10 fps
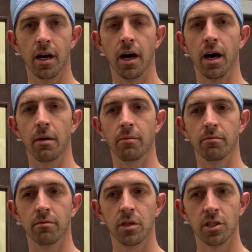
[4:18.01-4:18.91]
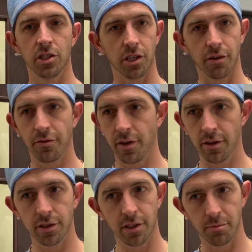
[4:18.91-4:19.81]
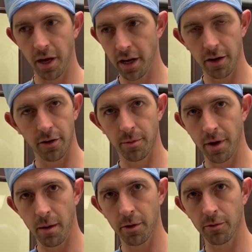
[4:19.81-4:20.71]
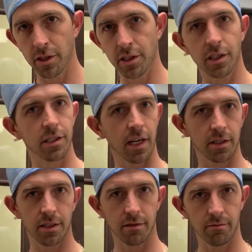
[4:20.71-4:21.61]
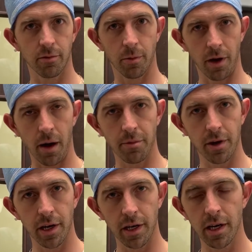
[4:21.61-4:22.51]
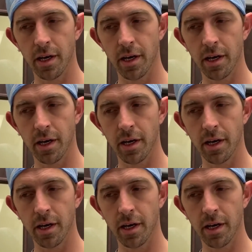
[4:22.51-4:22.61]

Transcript: Um, she's gonna feel some pain in her abdominal region because that's where we operated.